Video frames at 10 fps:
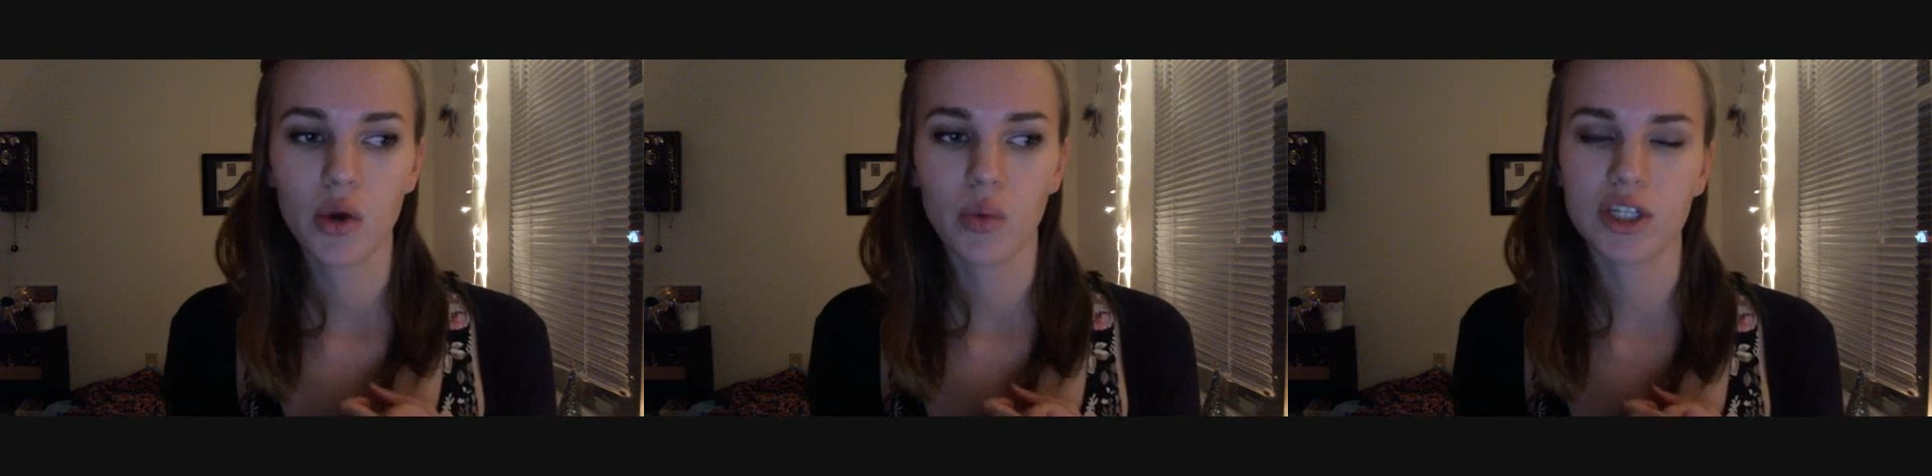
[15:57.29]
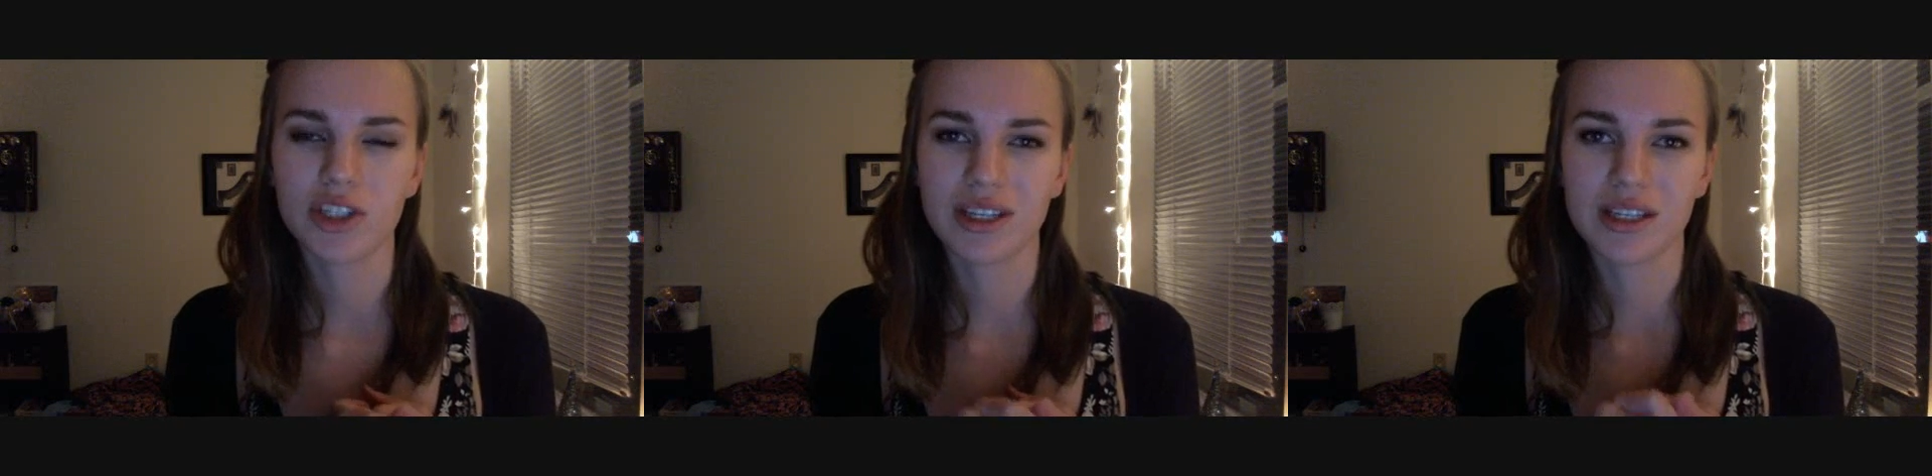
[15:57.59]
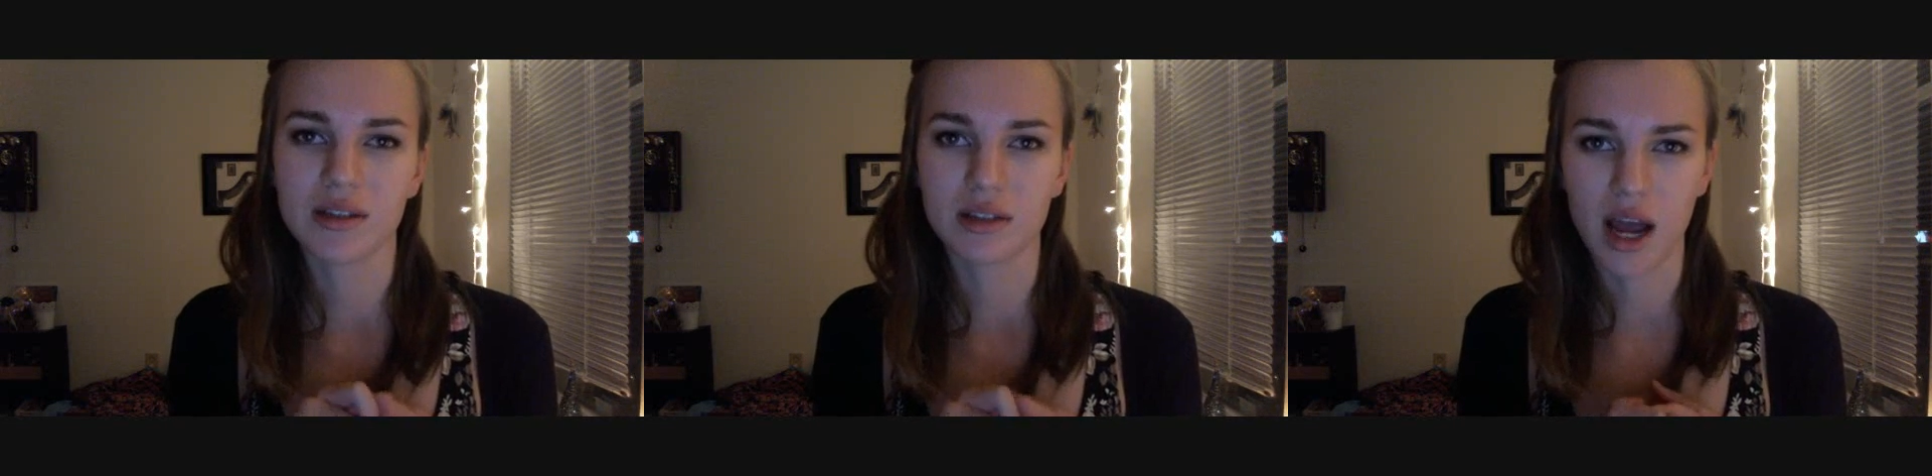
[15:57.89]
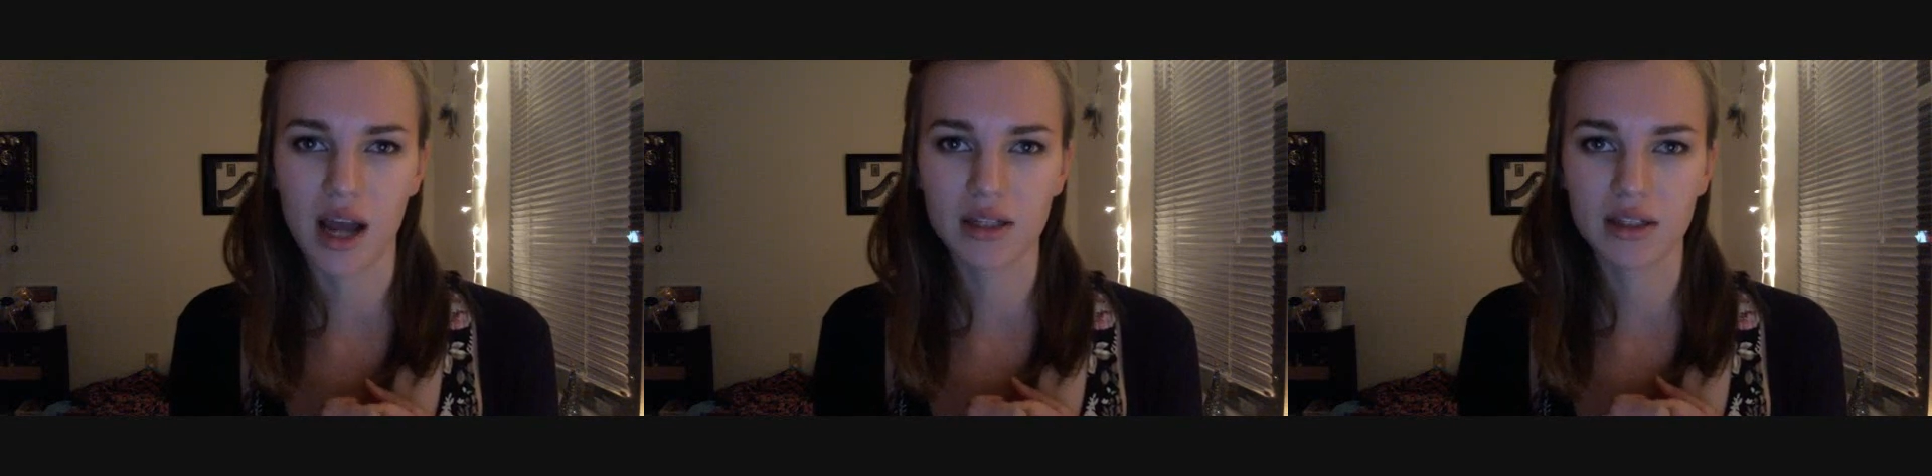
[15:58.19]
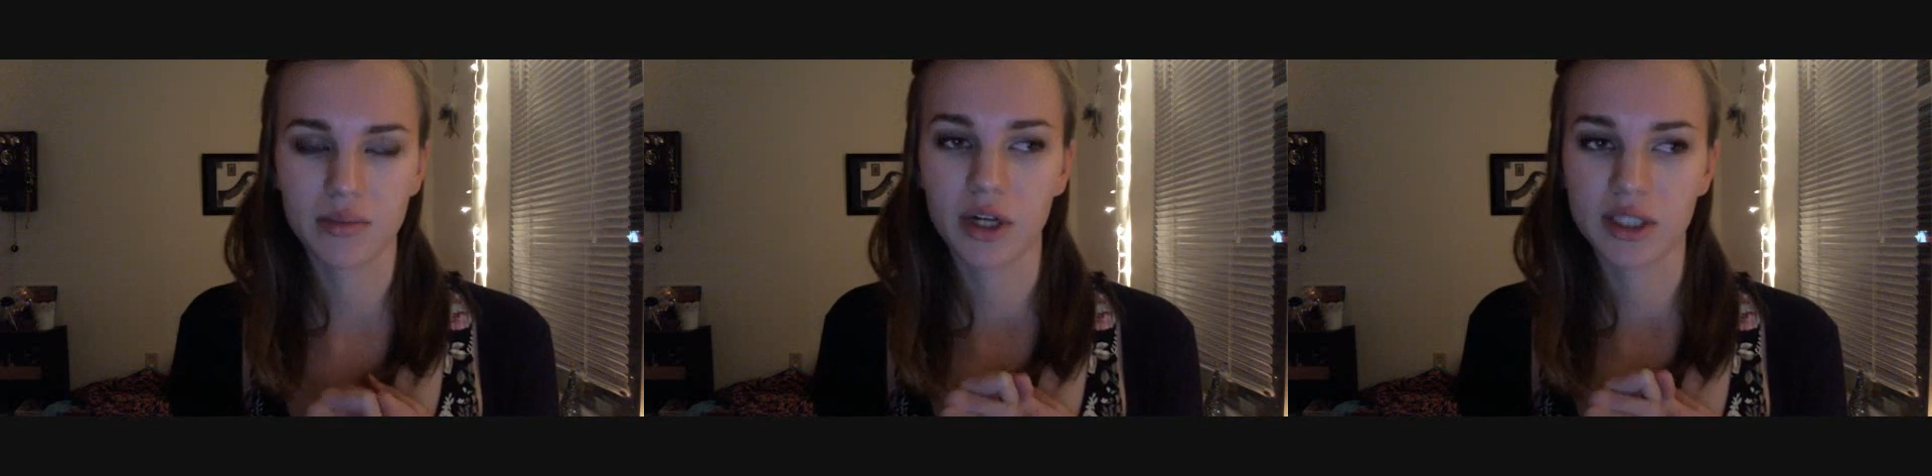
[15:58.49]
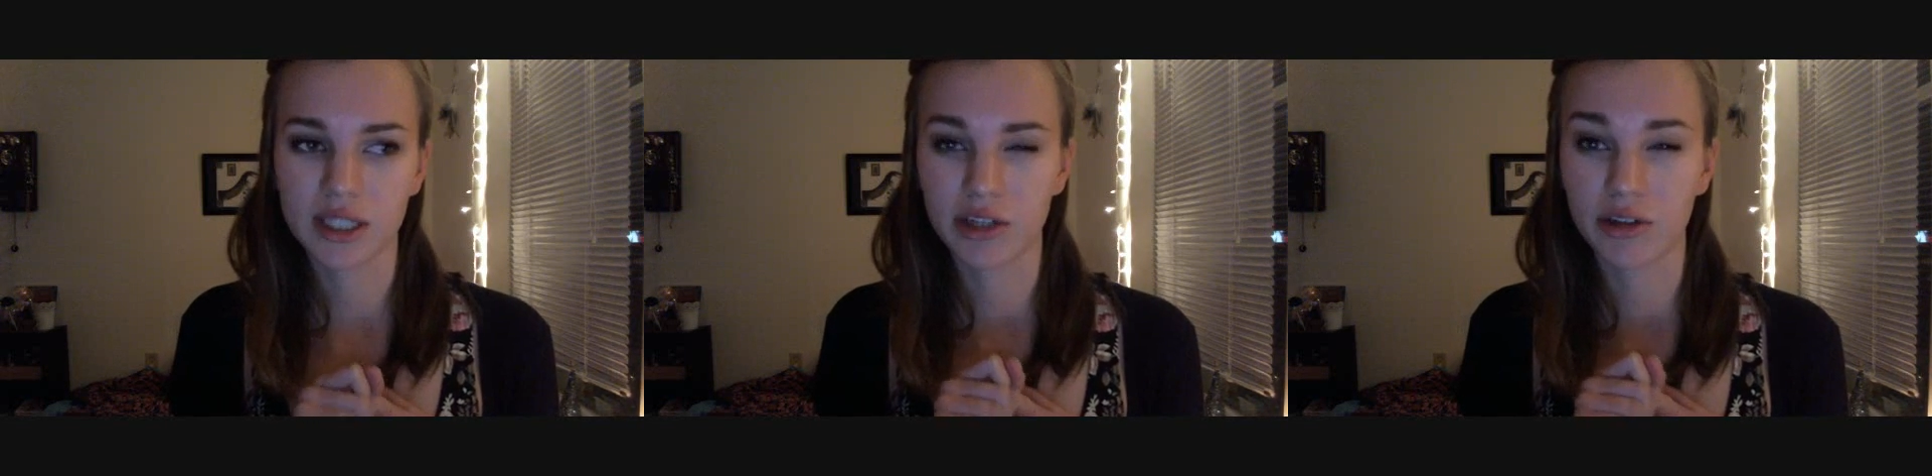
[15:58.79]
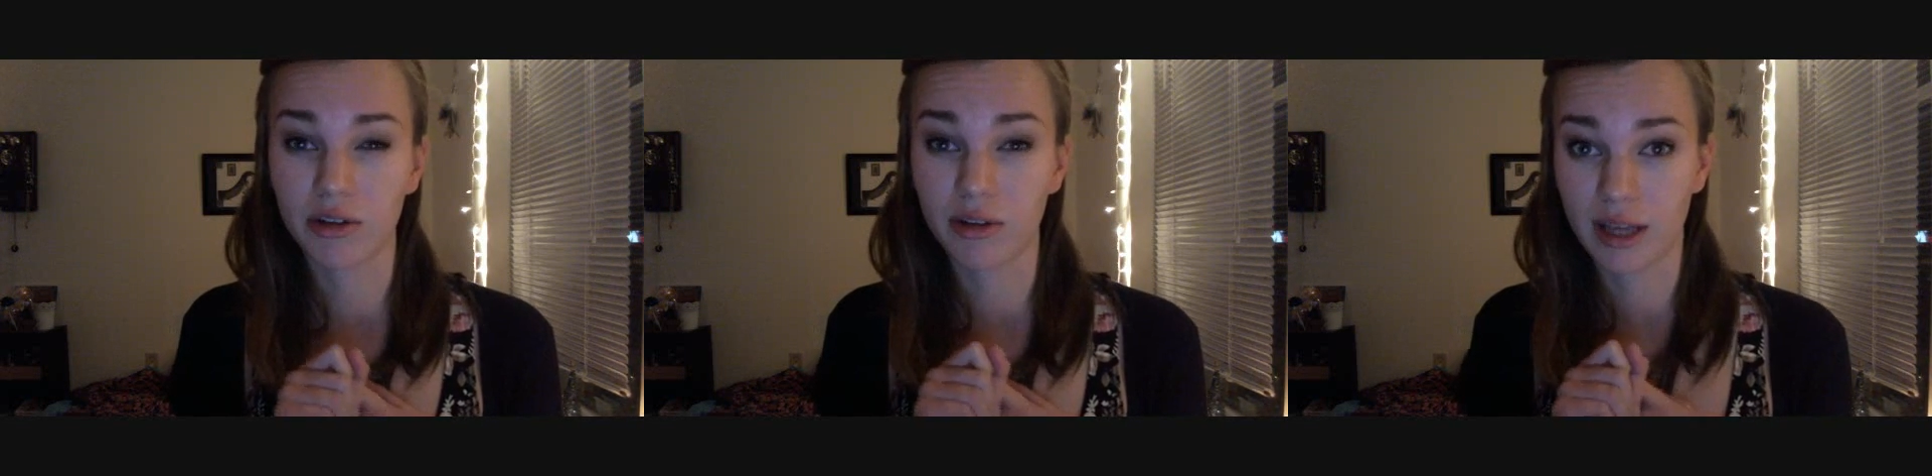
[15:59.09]
which is not
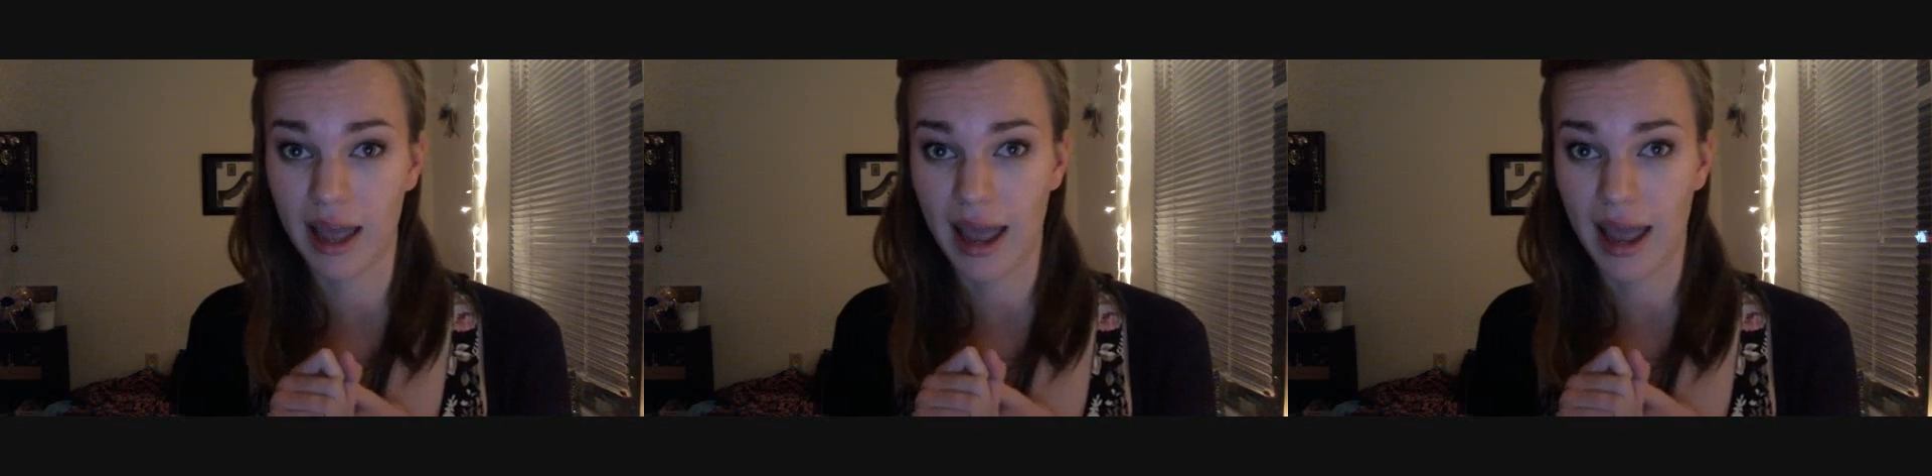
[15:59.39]
particularly